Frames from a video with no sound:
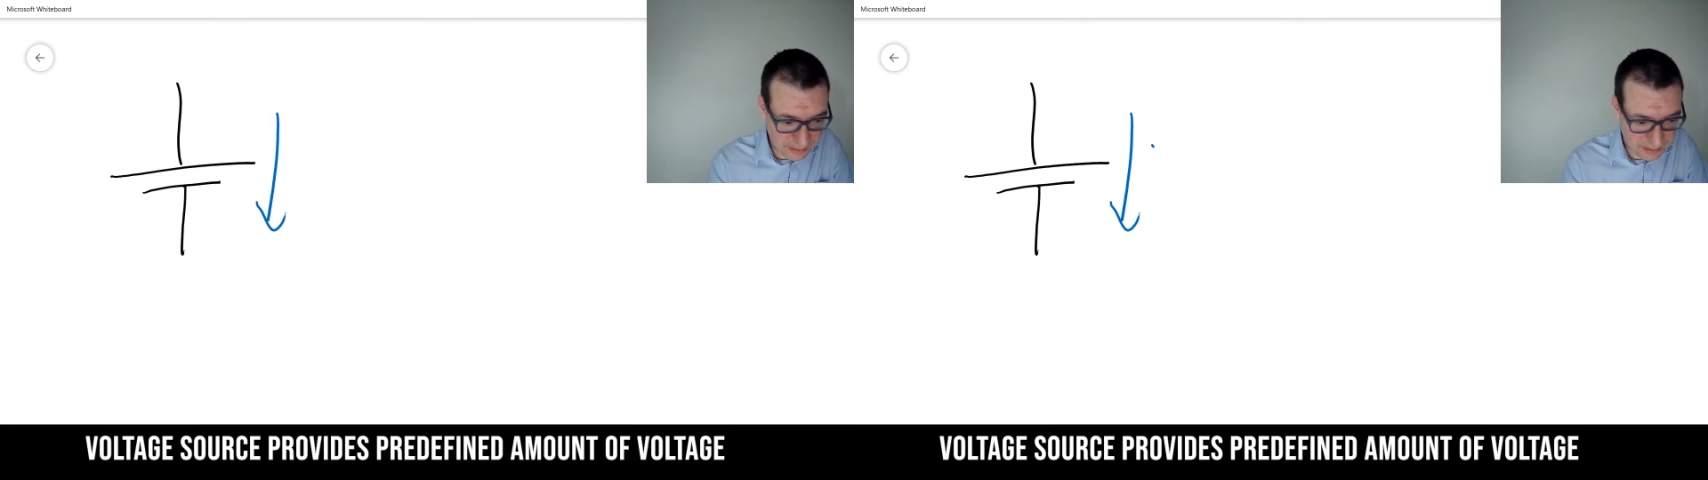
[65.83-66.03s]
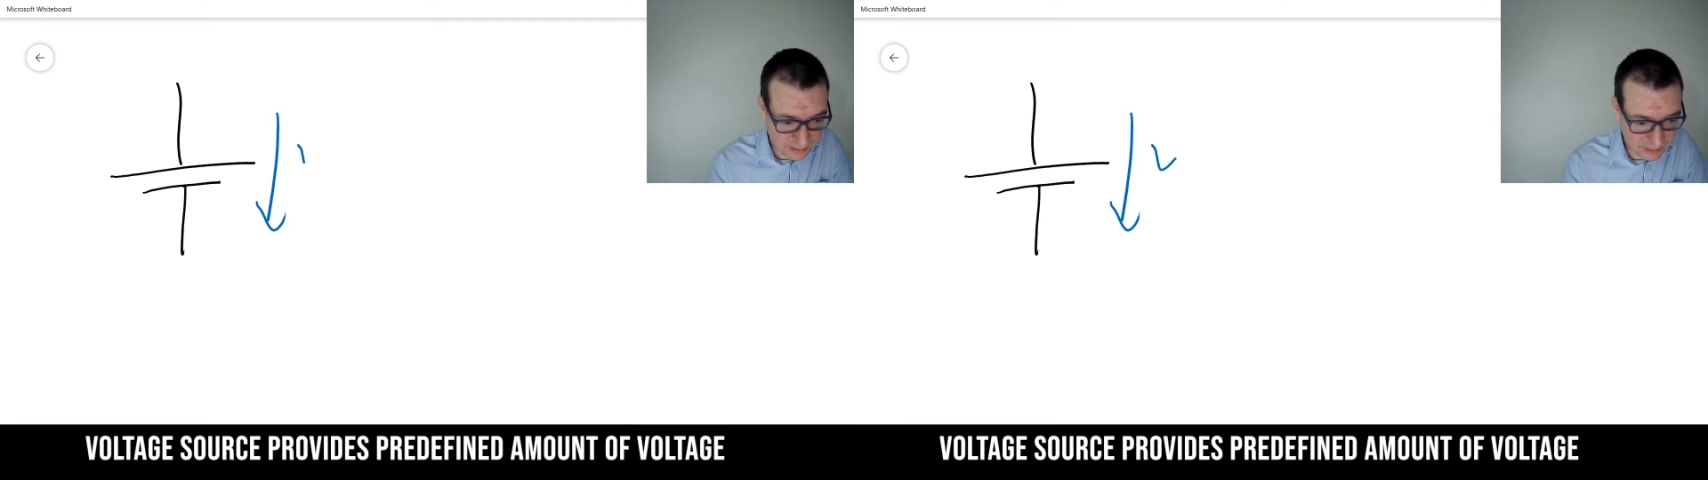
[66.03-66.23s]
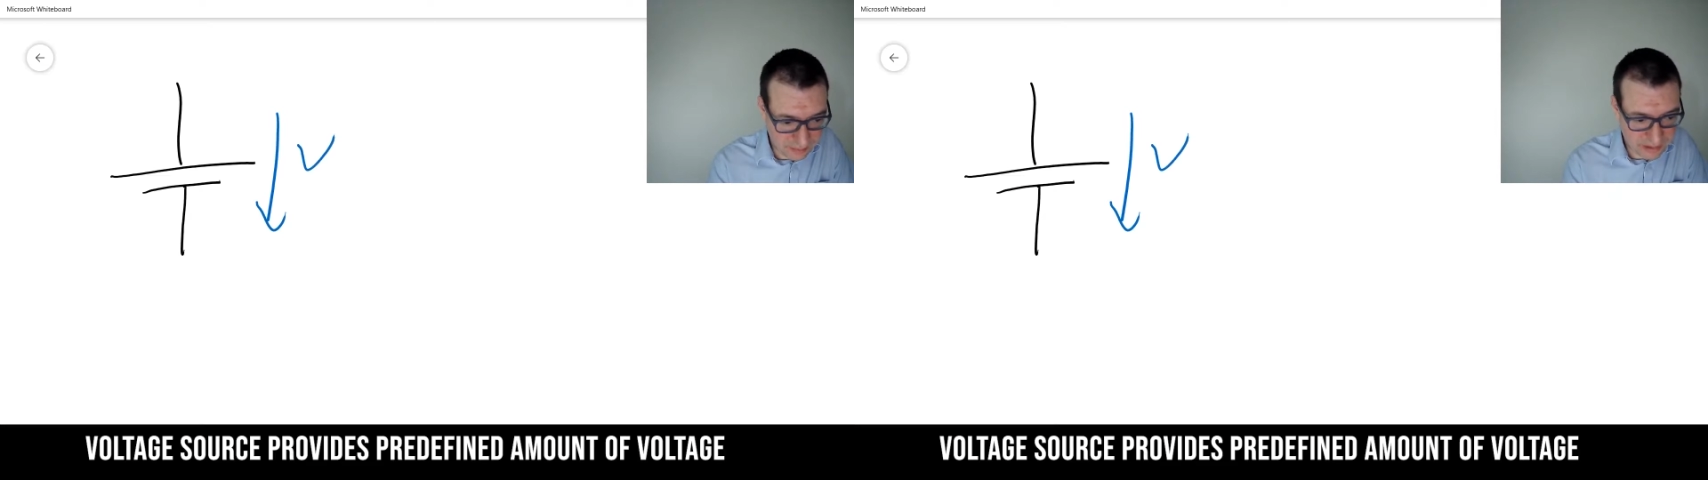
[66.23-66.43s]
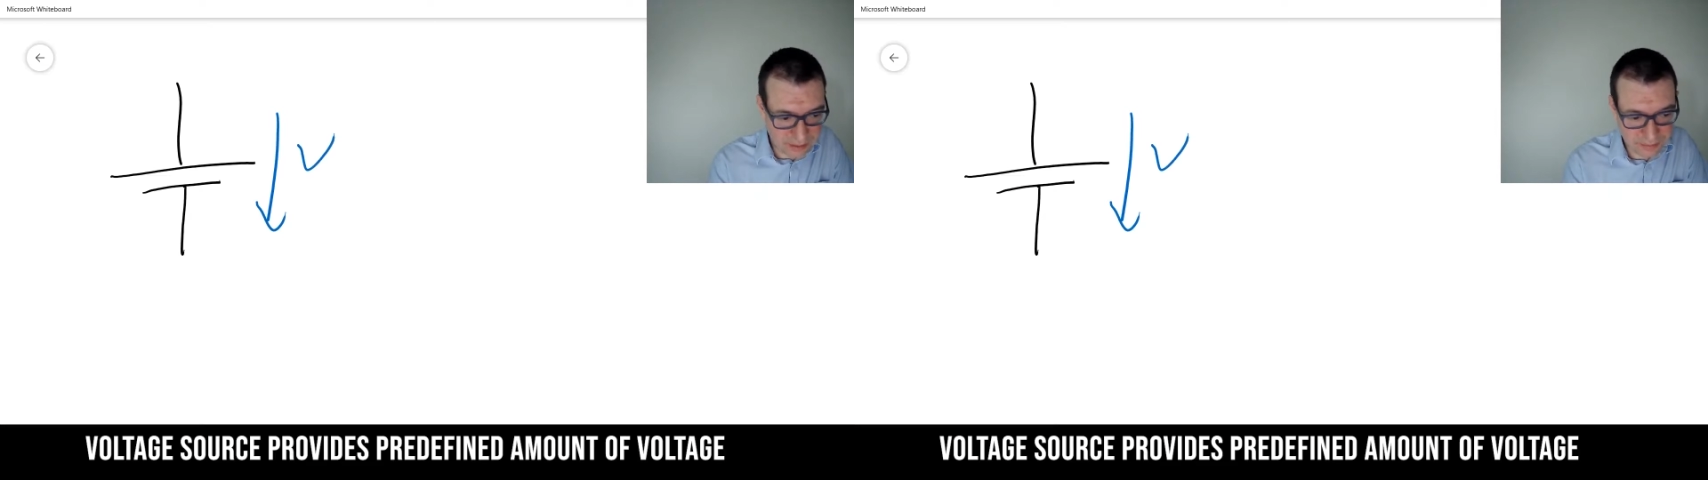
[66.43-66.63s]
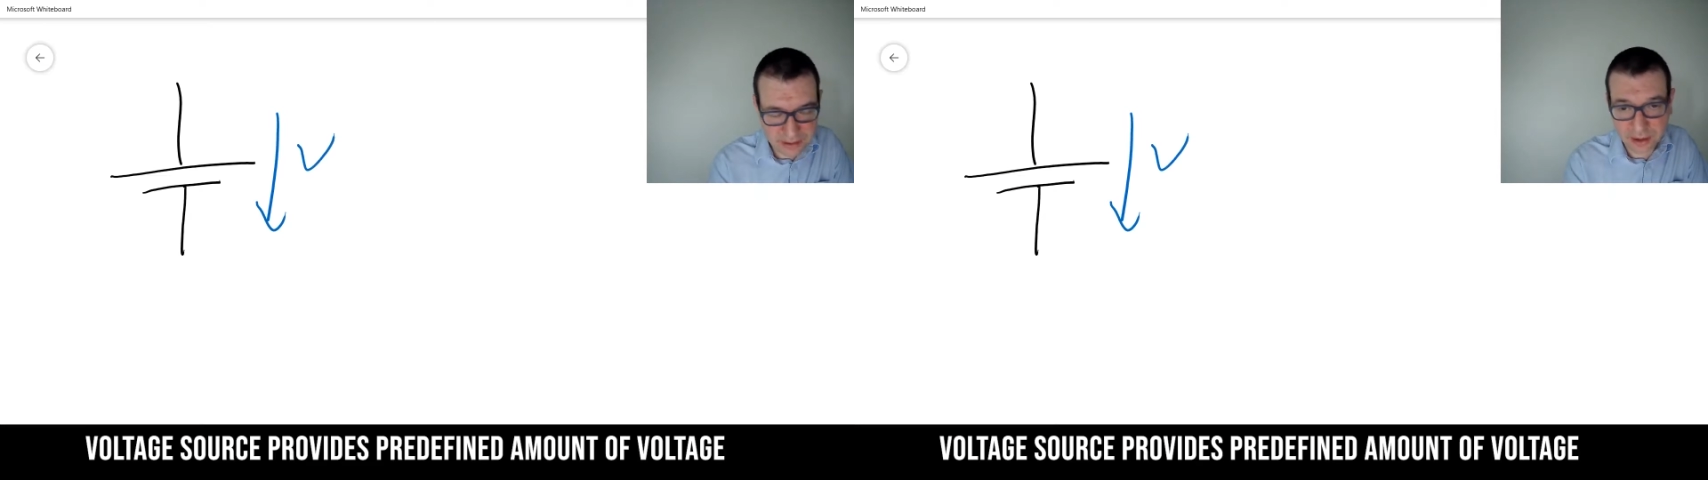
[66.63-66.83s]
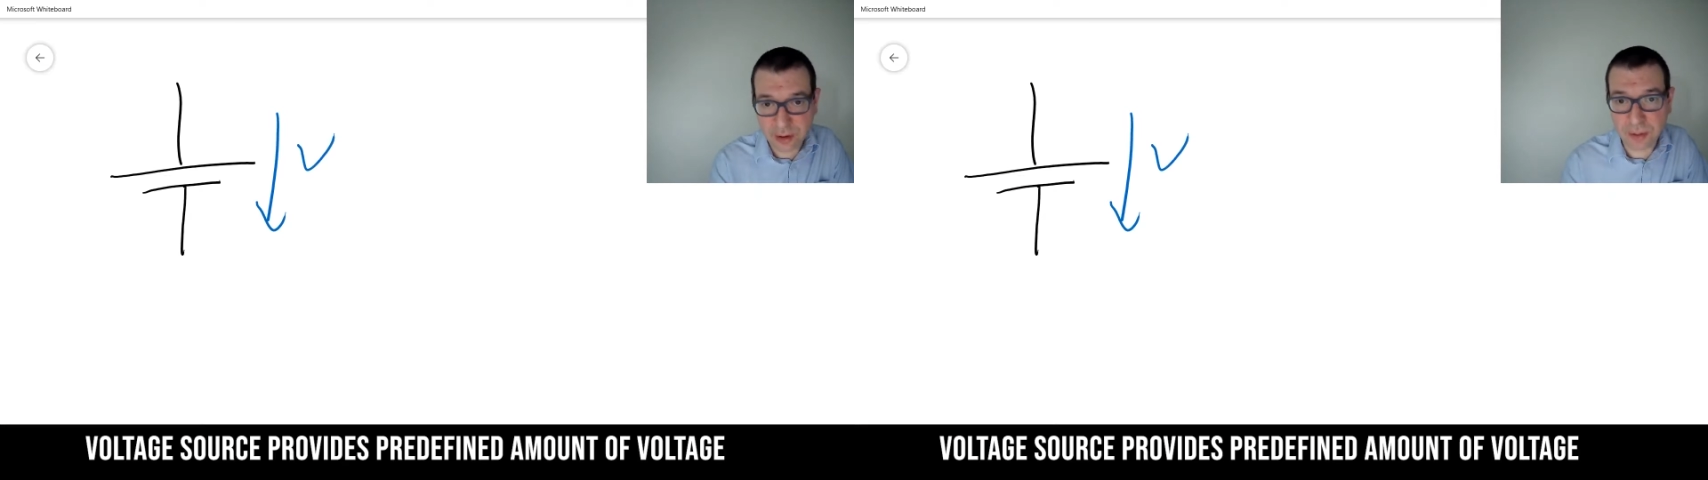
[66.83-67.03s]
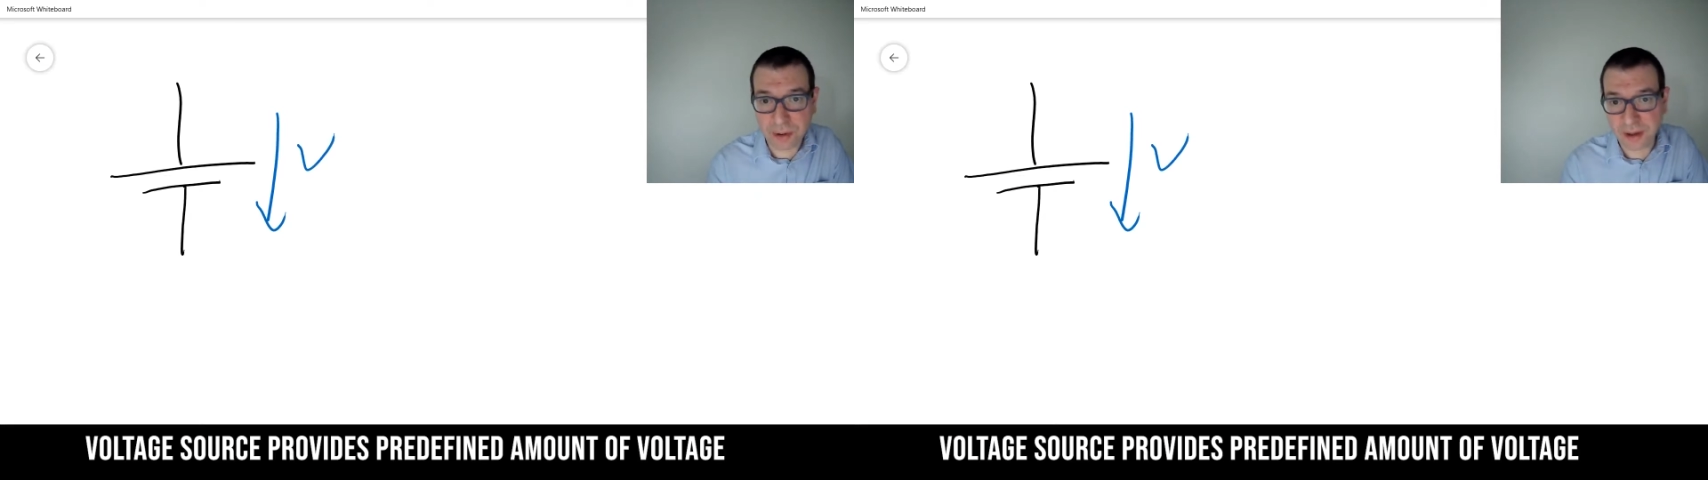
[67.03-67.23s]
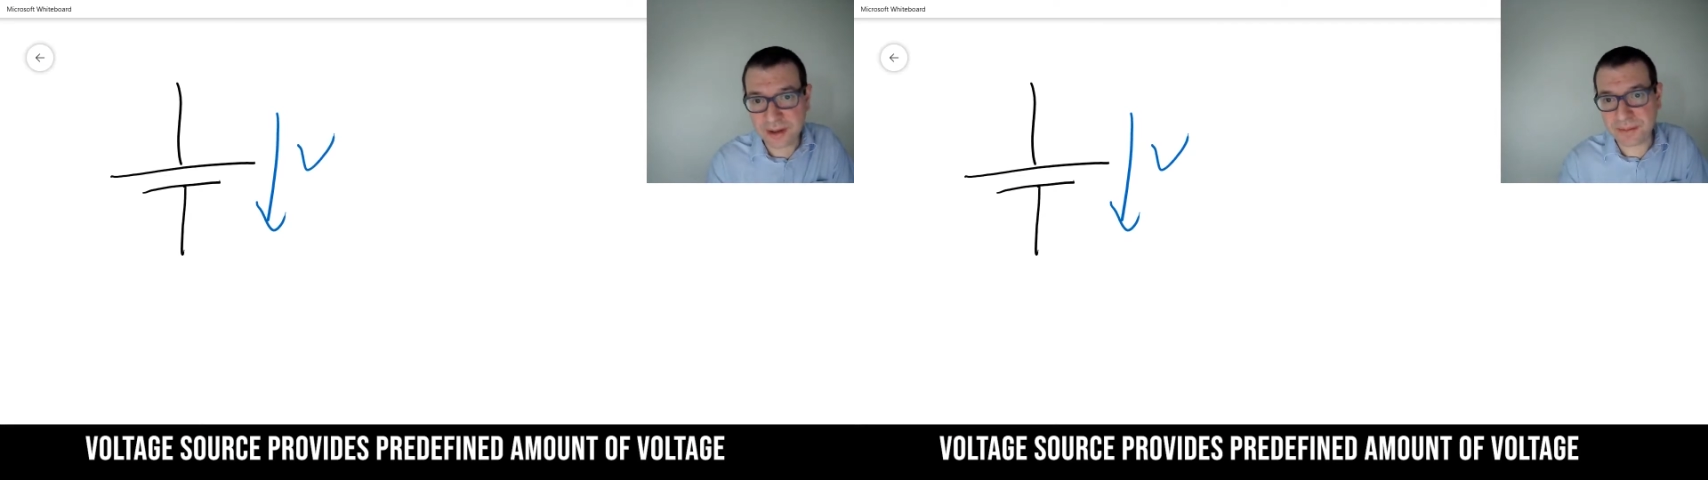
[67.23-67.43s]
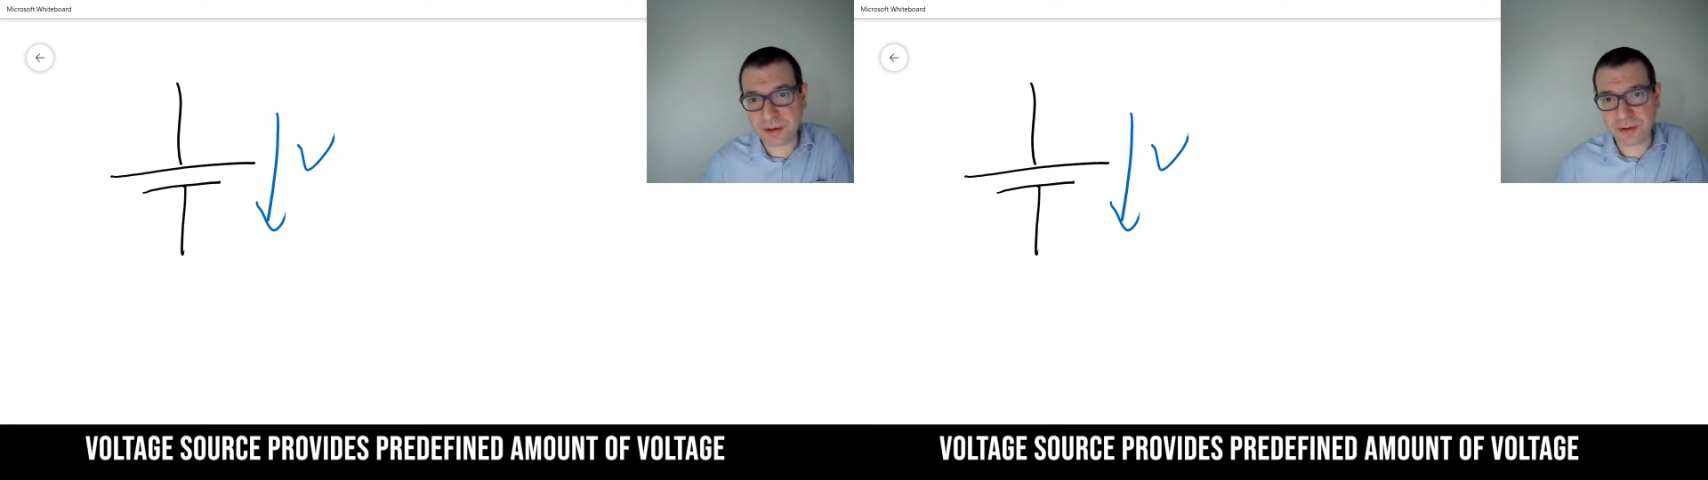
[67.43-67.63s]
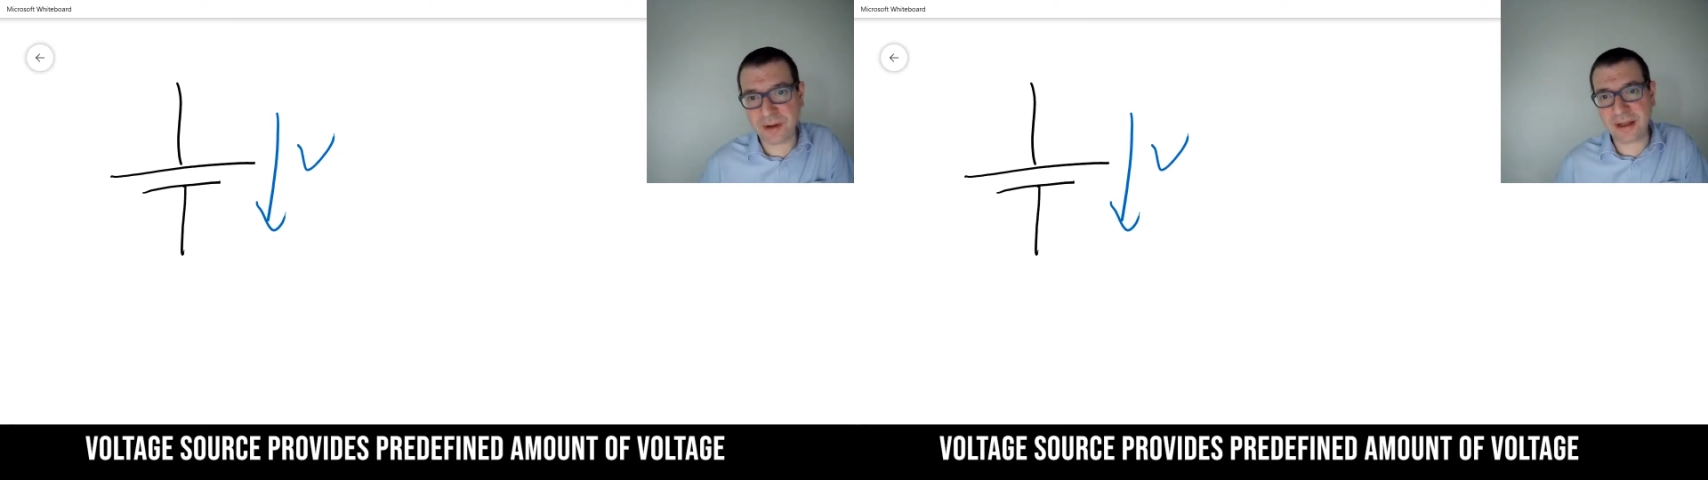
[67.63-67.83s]
here between the 2 points,
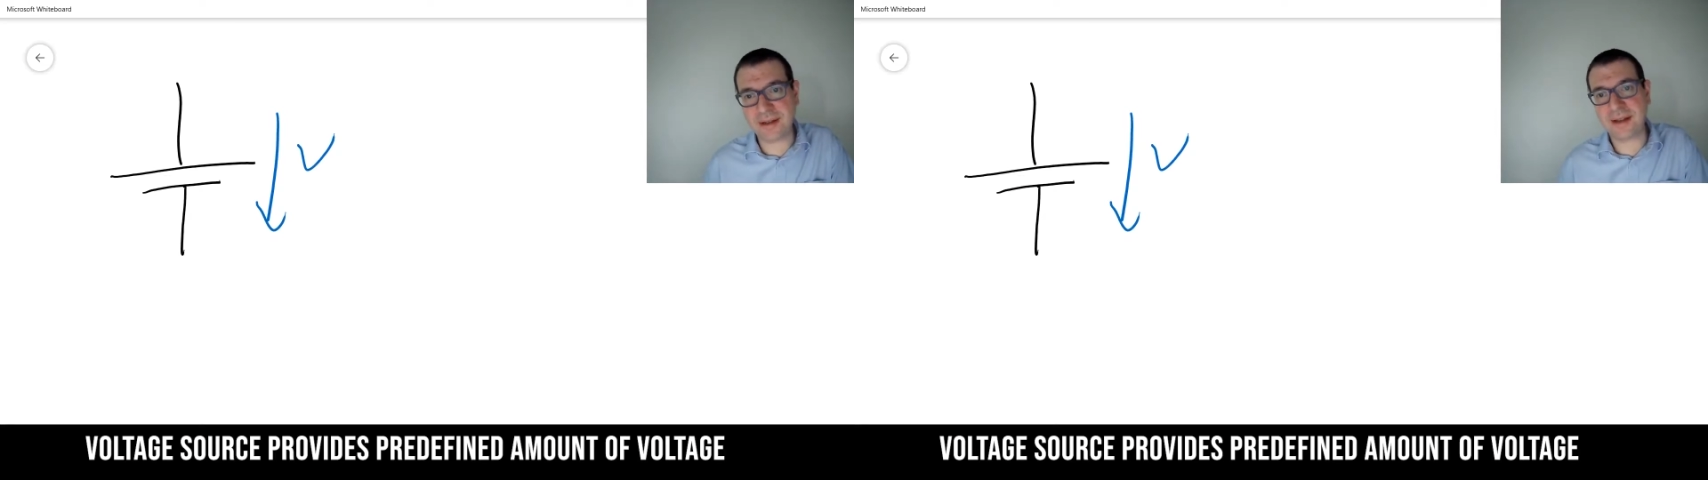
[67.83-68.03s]
between two ends.